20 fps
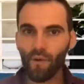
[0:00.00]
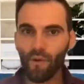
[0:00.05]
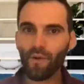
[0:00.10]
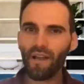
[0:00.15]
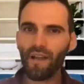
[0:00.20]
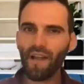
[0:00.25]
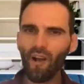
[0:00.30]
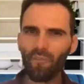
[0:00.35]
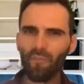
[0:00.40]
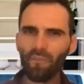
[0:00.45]

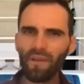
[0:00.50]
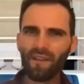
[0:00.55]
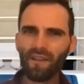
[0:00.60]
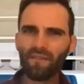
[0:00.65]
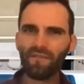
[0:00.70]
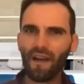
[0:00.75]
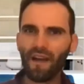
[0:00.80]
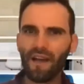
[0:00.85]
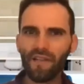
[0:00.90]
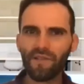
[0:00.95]
we're helping
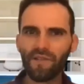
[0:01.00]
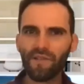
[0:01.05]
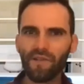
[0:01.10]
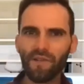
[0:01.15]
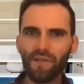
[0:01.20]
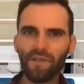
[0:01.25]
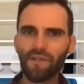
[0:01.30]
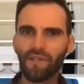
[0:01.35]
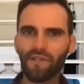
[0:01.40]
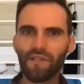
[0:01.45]

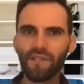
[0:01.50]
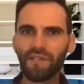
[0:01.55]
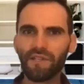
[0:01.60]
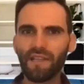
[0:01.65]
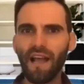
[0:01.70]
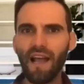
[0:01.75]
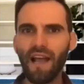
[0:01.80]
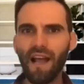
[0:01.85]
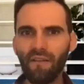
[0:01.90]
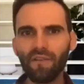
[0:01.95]
advisors
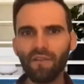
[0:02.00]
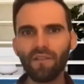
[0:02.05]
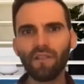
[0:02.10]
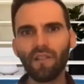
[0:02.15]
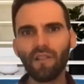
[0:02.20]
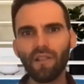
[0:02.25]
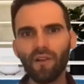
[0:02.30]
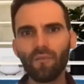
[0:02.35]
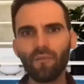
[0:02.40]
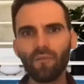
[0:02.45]
just have a
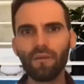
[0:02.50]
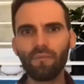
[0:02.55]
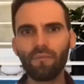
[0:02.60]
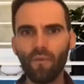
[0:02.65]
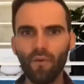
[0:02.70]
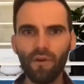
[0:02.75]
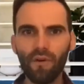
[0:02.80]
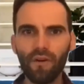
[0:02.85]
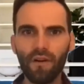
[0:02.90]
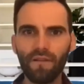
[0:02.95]
little bit
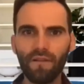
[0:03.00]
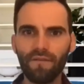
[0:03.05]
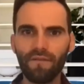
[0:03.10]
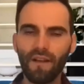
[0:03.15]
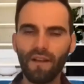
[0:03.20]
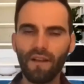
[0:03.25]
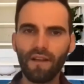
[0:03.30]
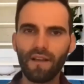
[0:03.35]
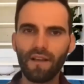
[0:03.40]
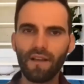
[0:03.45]
more of
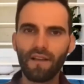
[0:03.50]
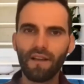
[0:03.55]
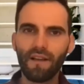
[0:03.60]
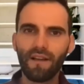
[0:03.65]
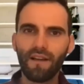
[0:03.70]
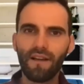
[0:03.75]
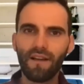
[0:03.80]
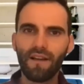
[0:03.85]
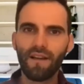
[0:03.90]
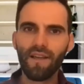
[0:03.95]

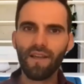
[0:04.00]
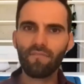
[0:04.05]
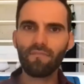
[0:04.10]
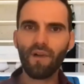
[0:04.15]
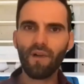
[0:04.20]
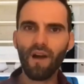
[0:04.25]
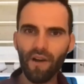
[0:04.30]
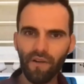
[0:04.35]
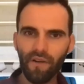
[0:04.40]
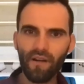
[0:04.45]
a
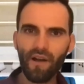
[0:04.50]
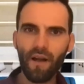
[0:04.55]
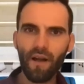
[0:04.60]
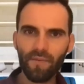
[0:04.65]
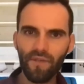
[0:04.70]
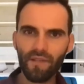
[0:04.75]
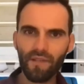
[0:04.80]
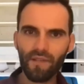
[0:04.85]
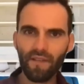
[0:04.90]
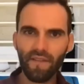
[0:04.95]
modern
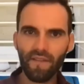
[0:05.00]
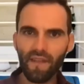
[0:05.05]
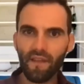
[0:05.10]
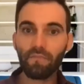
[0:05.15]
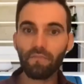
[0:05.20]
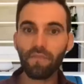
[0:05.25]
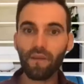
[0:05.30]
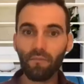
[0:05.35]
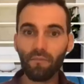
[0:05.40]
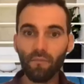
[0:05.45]
option that they
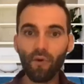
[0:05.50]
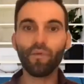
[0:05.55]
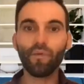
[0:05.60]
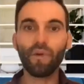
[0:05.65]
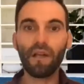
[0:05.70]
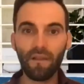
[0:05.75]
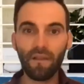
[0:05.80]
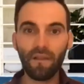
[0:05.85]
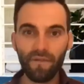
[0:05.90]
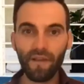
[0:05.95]
can be more
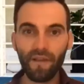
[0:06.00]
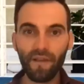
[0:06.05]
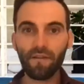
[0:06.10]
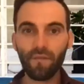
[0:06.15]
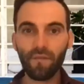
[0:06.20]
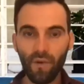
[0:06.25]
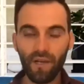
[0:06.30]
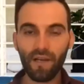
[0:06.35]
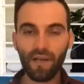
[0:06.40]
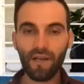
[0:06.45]

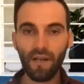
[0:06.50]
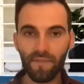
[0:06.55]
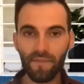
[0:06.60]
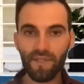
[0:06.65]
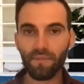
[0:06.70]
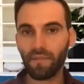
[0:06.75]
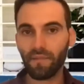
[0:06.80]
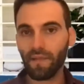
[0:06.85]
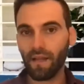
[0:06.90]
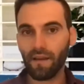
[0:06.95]
relevant when it comes
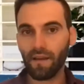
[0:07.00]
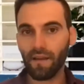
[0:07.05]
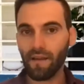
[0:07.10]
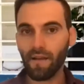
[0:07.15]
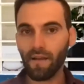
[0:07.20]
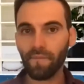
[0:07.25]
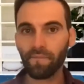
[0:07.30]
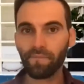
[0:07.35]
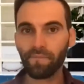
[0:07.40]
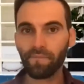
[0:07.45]
to
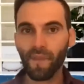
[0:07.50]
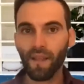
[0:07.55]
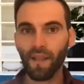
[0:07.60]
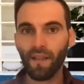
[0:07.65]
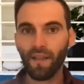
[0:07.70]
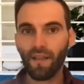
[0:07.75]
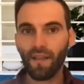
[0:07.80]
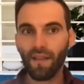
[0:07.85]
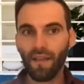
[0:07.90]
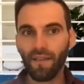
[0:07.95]
planning.
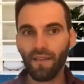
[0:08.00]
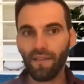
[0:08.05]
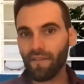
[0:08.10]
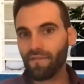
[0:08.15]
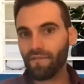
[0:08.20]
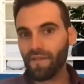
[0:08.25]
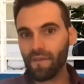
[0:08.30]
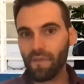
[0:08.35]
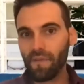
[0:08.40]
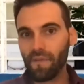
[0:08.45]
And the
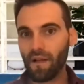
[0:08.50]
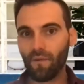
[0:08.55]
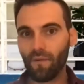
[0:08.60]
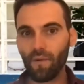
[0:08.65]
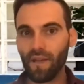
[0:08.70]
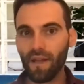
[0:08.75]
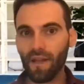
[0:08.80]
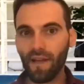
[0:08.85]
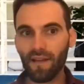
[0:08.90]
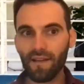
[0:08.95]
feedback
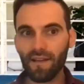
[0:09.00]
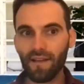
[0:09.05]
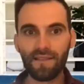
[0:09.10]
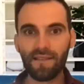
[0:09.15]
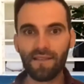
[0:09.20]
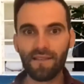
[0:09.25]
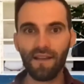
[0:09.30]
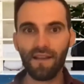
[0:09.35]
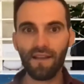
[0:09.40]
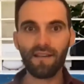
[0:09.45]
we get
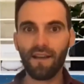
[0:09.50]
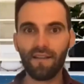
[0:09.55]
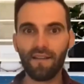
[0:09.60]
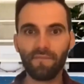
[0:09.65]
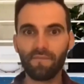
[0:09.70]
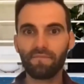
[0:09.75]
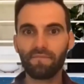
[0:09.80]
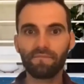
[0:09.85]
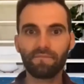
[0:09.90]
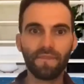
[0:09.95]
is, hey,
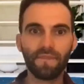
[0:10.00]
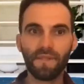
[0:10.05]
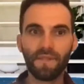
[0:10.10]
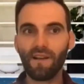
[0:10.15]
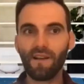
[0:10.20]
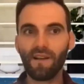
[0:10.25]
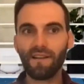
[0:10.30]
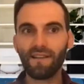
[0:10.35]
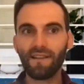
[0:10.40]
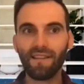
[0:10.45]
I've been
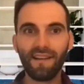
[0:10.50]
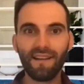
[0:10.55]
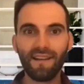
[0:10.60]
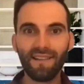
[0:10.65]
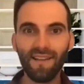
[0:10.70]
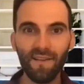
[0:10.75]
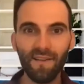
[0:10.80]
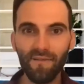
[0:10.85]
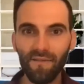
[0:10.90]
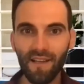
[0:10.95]
talking to that
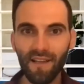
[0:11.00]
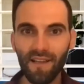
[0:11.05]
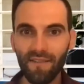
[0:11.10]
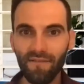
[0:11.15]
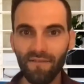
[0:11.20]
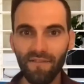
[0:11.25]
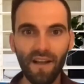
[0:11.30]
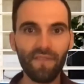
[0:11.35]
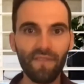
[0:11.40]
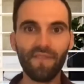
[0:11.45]
client for like
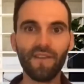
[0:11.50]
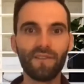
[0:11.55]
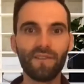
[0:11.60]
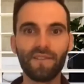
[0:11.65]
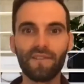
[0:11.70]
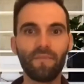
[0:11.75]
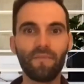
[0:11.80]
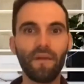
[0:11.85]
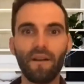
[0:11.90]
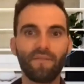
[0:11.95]
5
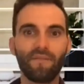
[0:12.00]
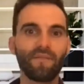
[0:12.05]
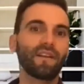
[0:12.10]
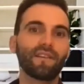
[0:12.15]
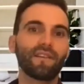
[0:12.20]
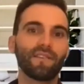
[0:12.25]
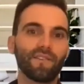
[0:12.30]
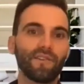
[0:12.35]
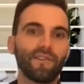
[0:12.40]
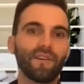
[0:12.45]
years about
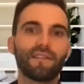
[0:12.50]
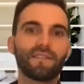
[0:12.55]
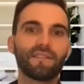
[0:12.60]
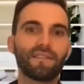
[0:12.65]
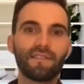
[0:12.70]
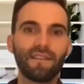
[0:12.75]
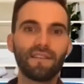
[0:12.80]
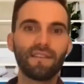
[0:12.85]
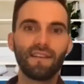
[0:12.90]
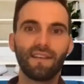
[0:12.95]
creating a
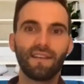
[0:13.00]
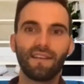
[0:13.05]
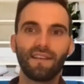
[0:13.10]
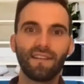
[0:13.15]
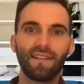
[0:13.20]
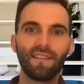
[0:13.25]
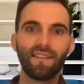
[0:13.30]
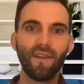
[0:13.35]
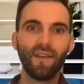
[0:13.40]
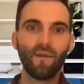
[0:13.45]
trust.
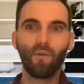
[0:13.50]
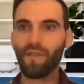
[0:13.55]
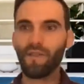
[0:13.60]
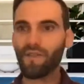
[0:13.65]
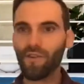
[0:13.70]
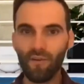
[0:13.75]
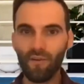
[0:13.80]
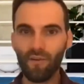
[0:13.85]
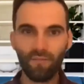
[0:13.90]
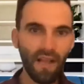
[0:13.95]
They
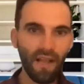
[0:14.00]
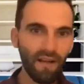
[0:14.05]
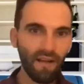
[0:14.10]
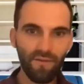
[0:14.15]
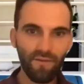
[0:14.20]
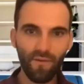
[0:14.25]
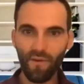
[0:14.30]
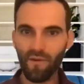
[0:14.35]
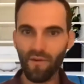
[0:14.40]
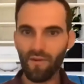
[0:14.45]
went through your
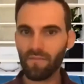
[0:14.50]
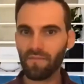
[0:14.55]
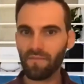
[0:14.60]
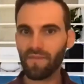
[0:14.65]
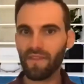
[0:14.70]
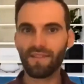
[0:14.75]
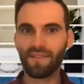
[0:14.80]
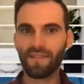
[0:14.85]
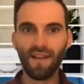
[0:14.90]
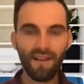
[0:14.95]
platform,
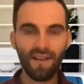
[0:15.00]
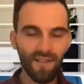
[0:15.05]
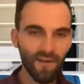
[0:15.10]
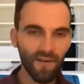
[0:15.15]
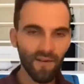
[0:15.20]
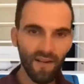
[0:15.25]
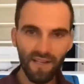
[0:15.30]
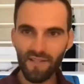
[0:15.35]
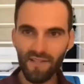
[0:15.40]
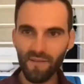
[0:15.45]
they talked to
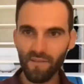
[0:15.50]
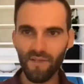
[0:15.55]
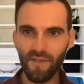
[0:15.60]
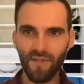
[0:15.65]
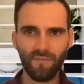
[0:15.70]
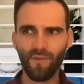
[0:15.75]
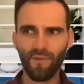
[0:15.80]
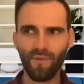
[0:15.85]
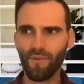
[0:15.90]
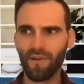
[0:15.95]
your customer
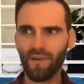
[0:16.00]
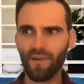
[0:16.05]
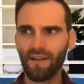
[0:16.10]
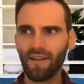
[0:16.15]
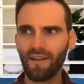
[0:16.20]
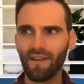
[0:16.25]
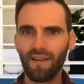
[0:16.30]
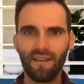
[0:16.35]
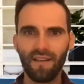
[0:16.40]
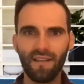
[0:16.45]

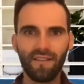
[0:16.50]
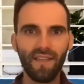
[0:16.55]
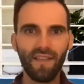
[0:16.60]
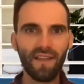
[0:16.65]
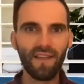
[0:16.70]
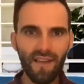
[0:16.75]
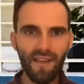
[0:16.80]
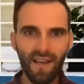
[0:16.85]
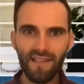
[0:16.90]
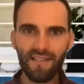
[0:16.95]
support,
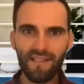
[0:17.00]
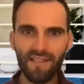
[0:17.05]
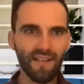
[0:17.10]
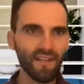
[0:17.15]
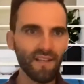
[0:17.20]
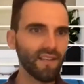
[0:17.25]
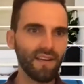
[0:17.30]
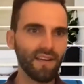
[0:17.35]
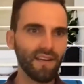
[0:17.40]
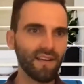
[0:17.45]
they got it done
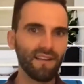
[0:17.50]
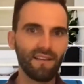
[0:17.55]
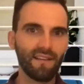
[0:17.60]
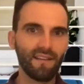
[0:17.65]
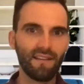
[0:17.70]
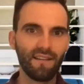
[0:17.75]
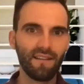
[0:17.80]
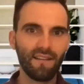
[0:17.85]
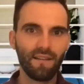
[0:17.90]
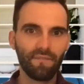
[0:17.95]

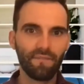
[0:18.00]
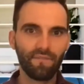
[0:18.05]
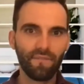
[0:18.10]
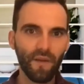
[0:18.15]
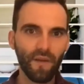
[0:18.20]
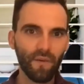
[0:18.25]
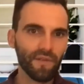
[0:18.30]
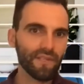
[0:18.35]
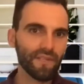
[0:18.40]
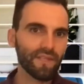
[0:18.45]
online.
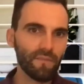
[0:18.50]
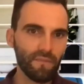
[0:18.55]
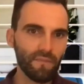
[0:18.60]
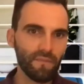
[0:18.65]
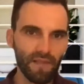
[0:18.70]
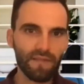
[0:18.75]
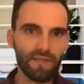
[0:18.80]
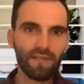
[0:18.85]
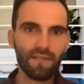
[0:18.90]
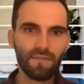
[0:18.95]
It was
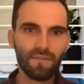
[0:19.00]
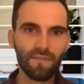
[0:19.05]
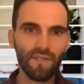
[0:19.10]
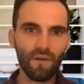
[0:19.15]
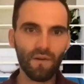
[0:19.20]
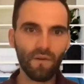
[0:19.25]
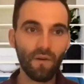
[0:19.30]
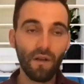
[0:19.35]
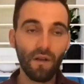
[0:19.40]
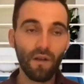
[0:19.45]
seamless.
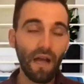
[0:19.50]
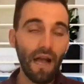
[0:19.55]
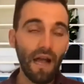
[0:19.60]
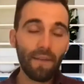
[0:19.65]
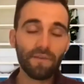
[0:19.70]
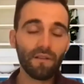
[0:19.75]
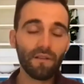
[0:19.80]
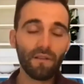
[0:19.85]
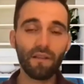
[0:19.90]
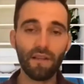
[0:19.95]
So
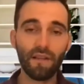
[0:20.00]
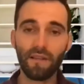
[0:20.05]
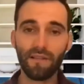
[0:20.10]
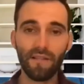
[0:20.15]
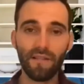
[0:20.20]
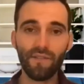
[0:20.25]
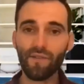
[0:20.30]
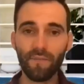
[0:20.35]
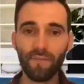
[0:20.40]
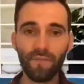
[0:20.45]
absolutely
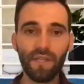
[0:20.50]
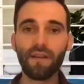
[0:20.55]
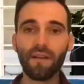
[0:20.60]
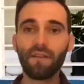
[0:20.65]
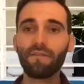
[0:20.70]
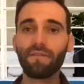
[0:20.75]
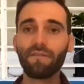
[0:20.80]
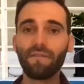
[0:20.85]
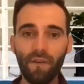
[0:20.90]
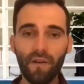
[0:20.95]
disrupting
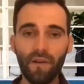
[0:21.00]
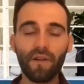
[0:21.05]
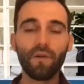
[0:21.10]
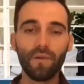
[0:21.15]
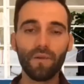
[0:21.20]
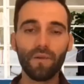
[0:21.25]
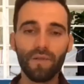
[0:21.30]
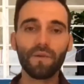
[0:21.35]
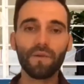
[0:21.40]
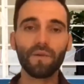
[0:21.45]
a very
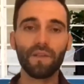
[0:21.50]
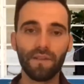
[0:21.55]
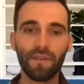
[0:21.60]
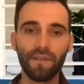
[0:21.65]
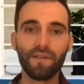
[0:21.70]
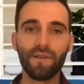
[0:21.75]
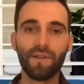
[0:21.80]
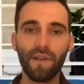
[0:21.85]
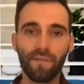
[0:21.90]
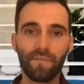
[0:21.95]
old school
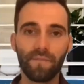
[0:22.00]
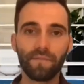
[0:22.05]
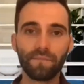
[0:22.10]
industry.